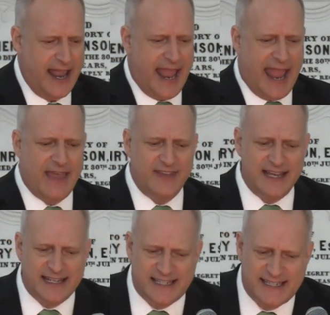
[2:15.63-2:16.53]
and
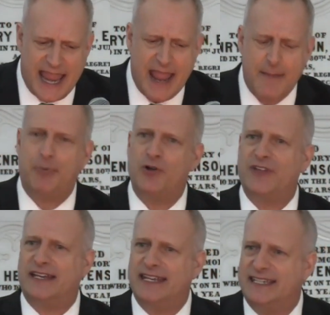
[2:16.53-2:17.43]
the example
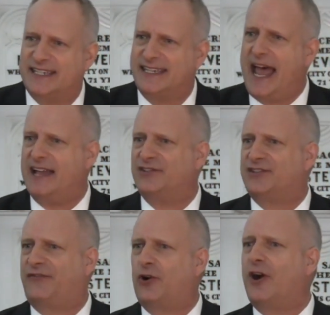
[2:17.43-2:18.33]
that he
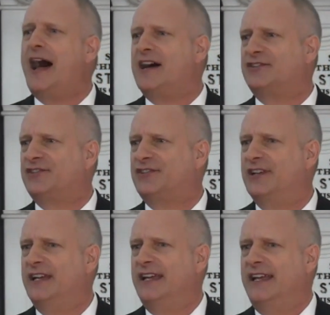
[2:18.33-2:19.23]
sets for us
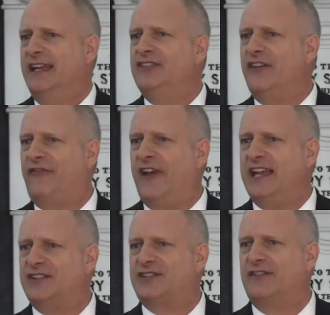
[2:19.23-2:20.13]
in the
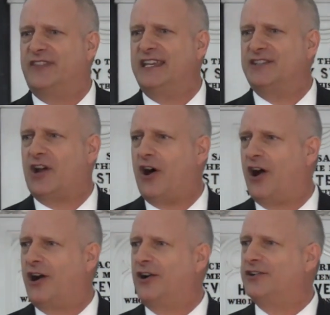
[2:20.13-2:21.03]
face of these
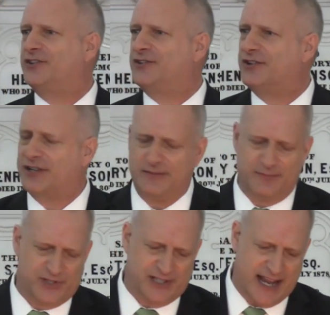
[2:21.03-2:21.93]
hard
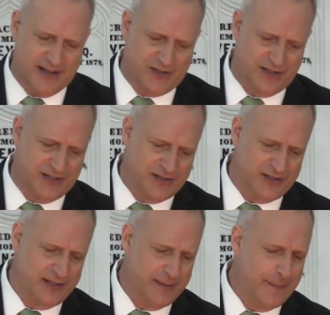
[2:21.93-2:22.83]

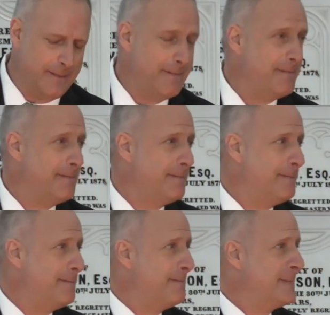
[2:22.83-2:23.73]
circumstances.
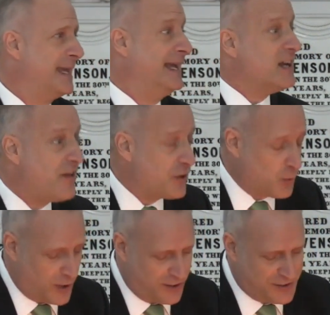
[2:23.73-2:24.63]
In other
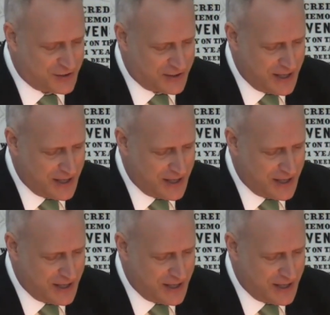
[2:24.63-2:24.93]
words,